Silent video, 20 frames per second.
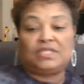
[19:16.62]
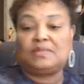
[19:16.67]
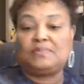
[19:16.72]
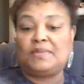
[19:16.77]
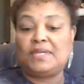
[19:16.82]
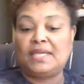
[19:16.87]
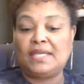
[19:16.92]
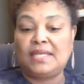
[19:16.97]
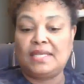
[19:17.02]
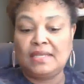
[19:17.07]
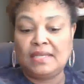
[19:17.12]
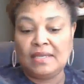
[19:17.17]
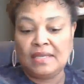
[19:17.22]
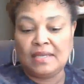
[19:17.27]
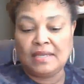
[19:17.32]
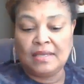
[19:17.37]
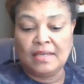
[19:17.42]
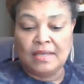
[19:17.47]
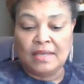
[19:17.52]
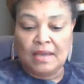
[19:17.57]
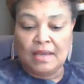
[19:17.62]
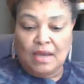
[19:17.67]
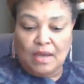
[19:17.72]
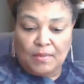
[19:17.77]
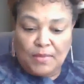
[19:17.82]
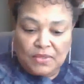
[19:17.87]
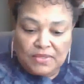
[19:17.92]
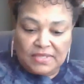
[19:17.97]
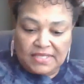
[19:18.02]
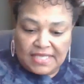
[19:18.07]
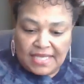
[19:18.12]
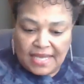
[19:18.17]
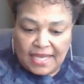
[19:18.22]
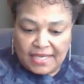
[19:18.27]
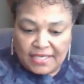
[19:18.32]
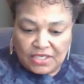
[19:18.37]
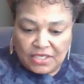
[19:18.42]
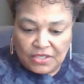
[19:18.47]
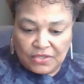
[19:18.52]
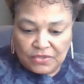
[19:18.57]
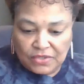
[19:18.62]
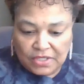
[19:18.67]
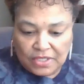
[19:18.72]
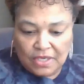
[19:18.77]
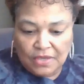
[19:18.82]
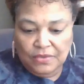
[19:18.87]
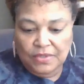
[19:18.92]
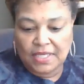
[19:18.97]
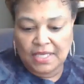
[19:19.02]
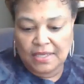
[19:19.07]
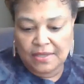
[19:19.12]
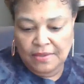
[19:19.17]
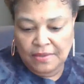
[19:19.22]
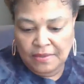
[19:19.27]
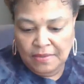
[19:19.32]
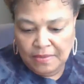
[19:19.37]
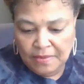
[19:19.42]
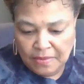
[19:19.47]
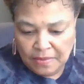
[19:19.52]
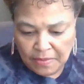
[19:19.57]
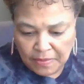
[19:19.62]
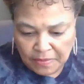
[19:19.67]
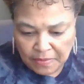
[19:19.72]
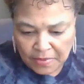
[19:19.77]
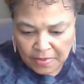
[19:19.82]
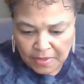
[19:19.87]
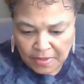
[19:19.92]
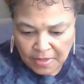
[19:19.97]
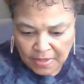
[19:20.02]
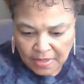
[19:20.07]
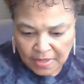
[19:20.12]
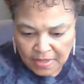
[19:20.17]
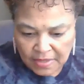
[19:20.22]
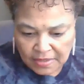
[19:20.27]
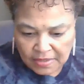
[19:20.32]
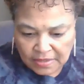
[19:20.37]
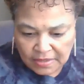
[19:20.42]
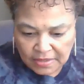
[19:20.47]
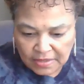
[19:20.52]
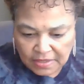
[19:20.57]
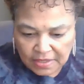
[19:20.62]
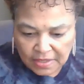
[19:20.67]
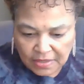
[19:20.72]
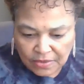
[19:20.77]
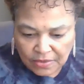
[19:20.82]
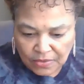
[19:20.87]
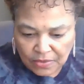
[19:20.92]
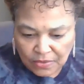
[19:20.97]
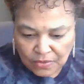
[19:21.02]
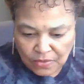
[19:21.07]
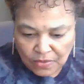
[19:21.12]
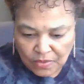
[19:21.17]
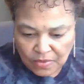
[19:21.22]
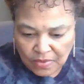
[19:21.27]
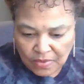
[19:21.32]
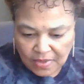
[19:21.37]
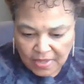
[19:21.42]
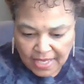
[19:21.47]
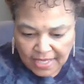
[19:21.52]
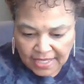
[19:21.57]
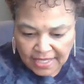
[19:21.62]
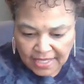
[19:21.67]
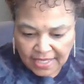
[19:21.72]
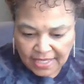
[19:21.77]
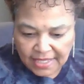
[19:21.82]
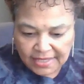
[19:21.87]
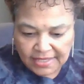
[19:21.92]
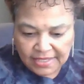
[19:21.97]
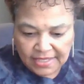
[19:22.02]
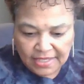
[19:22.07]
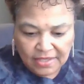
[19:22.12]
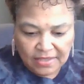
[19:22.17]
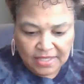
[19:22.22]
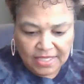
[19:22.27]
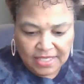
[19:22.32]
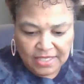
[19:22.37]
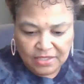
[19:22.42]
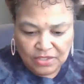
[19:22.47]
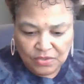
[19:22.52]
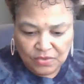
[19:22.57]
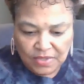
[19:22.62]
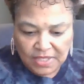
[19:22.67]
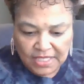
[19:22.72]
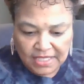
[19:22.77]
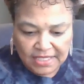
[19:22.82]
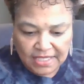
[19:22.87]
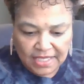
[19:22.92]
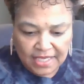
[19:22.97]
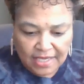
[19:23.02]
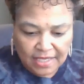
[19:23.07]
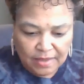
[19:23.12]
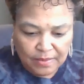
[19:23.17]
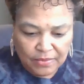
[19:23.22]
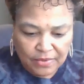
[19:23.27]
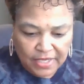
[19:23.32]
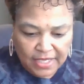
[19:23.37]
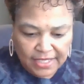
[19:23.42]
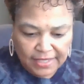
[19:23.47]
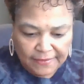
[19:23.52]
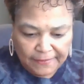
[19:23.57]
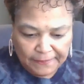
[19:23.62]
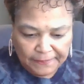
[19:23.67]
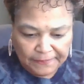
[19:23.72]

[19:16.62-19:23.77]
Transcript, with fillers: has been almost nine years ago now. So I can tell that I do need to calibrate it.